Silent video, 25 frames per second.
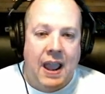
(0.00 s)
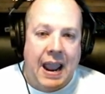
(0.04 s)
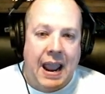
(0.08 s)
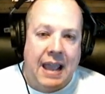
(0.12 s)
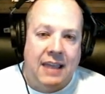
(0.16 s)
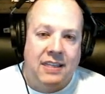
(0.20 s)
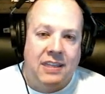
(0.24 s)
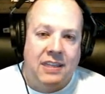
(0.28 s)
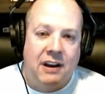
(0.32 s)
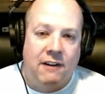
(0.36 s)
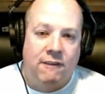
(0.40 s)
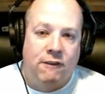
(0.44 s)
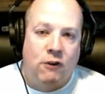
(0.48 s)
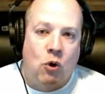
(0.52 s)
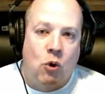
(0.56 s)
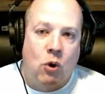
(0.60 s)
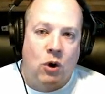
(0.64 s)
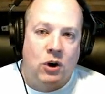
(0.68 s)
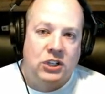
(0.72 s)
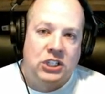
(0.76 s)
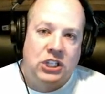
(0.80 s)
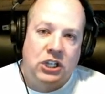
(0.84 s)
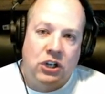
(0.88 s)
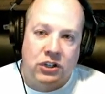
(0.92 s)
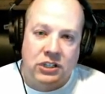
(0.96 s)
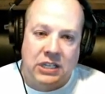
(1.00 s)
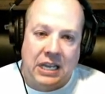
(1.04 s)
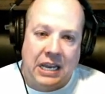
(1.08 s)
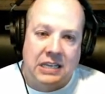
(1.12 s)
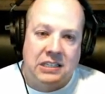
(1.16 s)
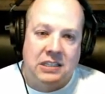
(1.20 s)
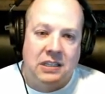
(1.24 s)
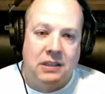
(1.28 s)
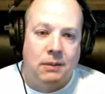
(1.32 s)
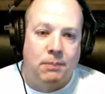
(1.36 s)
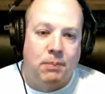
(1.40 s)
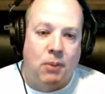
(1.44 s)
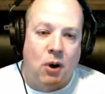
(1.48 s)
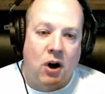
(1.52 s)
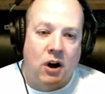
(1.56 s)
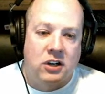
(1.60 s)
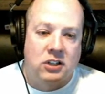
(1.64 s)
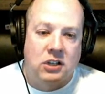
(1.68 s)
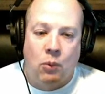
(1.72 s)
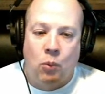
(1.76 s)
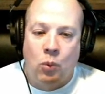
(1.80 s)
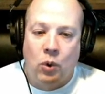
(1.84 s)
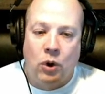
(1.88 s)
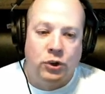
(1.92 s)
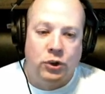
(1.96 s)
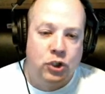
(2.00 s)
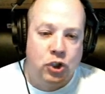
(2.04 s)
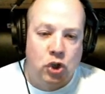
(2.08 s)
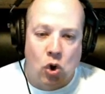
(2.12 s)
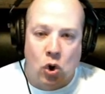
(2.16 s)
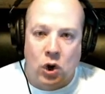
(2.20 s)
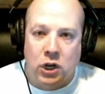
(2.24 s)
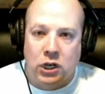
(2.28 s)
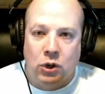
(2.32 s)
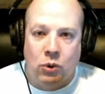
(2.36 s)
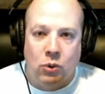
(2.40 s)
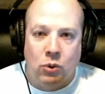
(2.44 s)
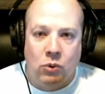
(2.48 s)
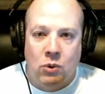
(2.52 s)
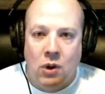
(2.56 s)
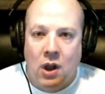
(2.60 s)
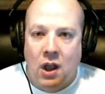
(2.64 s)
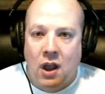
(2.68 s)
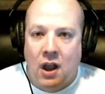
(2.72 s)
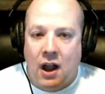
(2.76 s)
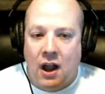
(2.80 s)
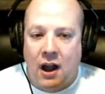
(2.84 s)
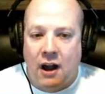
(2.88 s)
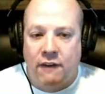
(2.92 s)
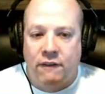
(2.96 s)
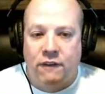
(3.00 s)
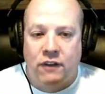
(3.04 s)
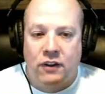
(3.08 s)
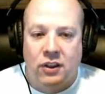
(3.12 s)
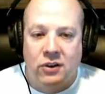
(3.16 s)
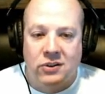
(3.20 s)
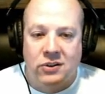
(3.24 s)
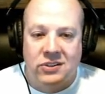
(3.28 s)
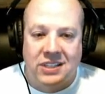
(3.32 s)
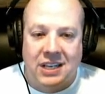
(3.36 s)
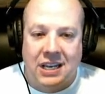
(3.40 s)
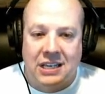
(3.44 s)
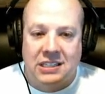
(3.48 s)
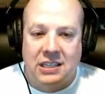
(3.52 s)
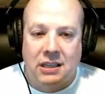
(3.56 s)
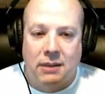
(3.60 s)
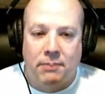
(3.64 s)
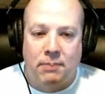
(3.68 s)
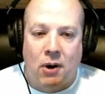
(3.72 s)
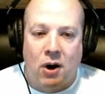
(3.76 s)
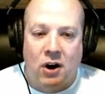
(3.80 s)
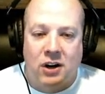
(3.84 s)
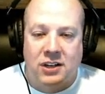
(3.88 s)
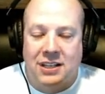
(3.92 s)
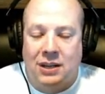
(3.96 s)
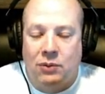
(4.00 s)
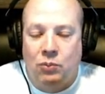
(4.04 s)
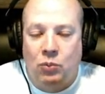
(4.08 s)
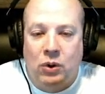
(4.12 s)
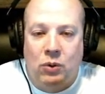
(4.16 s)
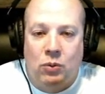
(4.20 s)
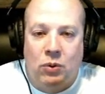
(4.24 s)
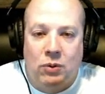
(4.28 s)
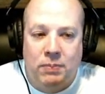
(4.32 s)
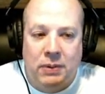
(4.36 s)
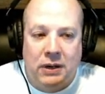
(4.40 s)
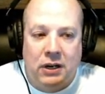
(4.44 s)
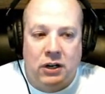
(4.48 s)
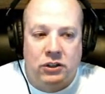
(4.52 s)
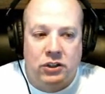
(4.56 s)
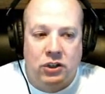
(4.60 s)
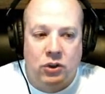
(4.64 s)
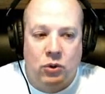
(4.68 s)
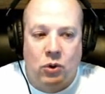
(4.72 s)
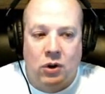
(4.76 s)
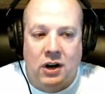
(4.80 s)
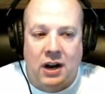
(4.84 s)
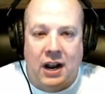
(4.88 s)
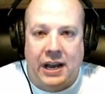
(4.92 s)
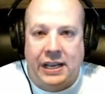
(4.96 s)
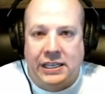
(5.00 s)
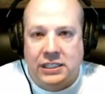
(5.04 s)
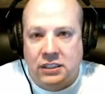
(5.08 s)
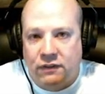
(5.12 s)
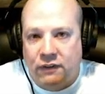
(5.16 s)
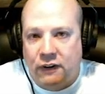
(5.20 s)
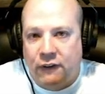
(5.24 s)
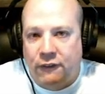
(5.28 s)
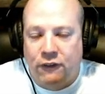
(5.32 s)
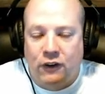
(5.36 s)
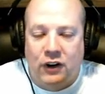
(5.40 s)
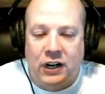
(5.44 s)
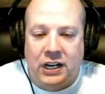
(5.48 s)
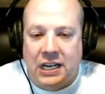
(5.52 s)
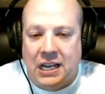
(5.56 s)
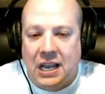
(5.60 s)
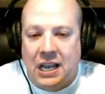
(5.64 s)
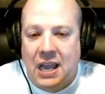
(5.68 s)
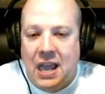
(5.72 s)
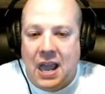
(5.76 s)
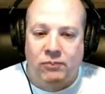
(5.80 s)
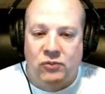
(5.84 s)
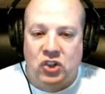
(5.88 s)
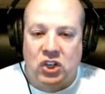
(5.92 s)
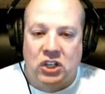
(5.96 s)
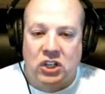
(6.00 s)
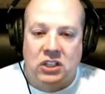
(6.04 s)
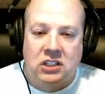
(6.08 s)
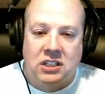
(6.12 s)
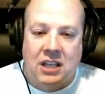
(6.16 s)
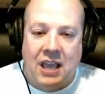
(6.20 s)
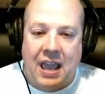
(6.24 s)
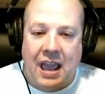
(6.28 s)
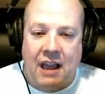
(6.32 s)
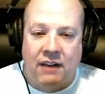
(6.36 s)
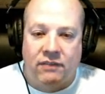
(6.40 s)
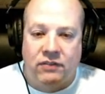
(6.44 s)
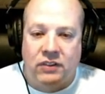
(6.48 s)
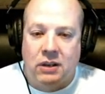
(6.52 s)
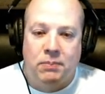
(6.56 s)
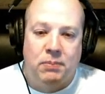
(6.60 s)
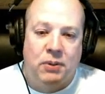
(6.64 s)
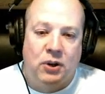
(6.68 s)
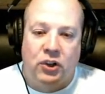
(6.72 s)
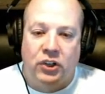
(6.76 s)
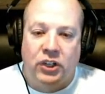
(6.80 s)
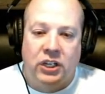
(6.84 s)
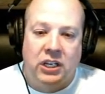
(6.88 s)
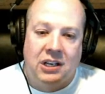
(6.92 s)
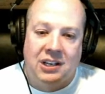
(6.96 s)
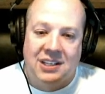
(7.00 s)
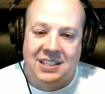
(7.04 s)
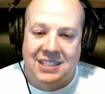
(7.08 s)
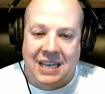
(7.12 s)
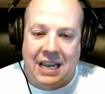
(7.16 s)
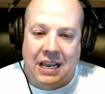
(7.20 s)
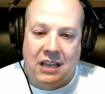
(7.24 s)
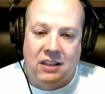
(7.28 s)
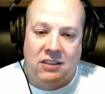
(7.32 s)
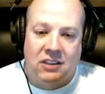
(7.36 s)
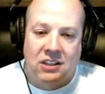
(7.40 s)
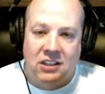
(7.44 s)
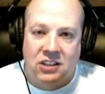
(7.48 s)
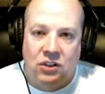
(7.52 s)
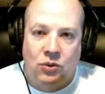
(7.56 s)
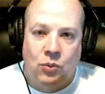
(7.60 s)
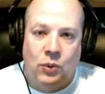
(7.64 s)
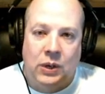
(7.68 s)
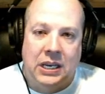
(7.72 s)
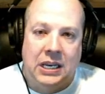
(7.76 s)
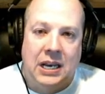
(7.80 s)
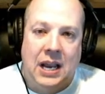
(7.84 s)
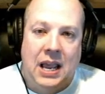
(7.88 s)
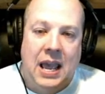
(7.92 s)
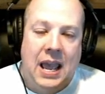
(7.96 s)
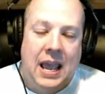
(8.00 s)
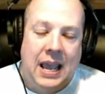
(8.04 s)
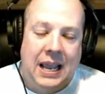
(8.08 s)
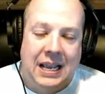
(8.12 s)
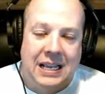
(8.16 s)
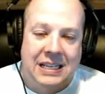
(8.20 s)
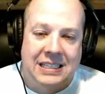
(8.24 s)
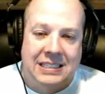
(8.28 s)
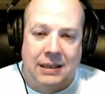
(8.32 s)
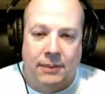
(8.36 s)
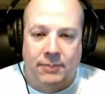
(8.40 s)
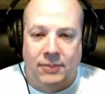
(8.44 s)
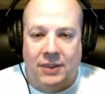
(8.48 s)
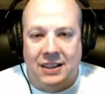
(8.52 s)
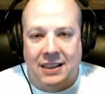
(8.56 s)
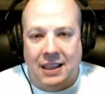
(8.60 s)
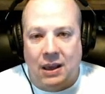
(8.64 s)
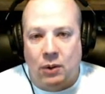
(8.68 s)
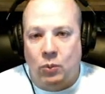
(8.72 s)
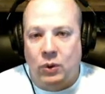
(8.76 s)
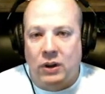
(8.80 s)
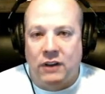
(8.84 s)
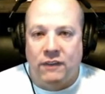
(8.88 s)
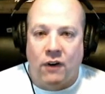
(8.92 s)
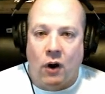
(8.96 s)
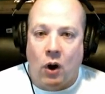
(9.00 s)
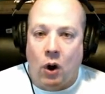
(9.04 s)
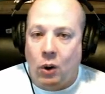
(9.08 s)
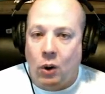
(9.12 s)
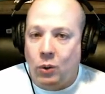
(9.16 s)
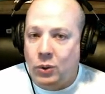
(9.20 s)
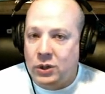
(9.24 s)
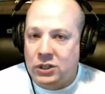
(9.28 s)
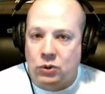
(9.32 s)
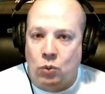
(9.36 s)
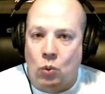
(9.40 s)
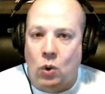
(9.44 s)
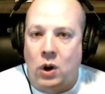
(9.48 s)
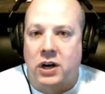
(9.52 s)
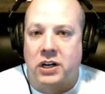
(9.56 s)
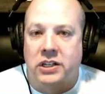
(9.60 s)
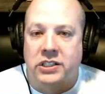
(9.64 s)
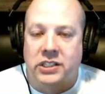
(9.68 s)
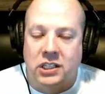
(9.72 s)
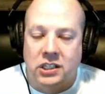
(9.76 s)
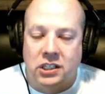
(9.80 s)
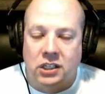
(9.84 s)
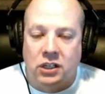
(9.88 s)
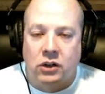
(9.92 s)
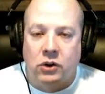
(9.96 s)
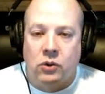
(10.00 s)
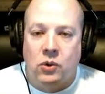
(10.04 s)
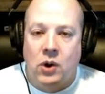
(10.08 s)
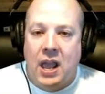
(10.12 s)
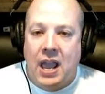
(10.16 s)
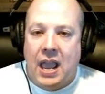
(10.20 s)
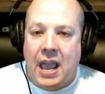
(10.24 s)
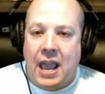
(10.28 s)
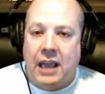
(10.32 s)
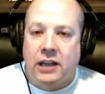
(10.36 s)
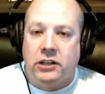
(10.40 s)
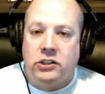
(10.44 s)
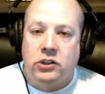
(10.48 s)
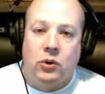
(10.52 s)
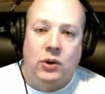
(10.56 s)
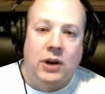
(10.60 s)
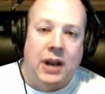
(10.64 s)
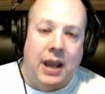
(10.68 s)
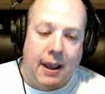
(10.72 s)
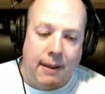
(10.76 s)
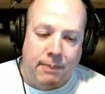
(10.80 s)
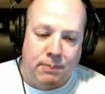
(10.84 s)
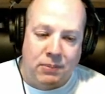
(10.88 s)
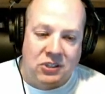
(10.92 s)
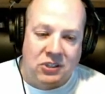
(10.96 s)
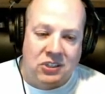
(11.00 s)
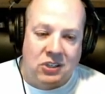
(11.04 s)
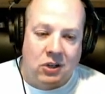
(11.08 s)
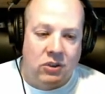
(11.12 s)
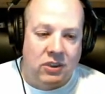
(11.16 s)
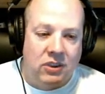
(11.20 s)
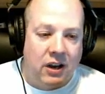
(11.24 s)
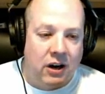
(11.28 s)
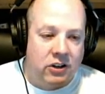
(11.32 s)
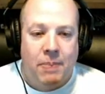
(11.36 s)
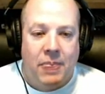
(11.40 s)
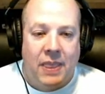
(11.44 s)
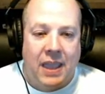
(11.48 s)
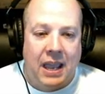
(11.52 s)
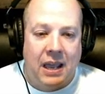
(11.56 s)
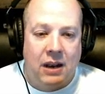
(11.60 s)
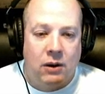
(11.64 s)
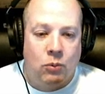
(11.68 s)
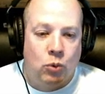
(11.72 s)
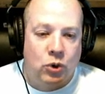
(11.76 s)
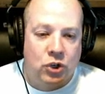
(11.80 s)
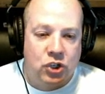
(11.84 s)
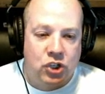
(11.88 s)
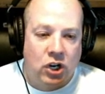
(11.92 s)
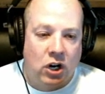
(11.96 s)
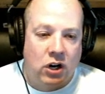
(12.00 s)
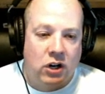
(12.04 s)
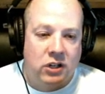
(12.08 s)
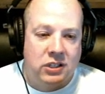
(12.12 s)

And then, of course, your days in the parks, we'll join you for those days in the parks, and we will be your tour guides for free. Just to have the ability to stay in the suite is something that we've always wanted to do, and do an episode there, and we'll share our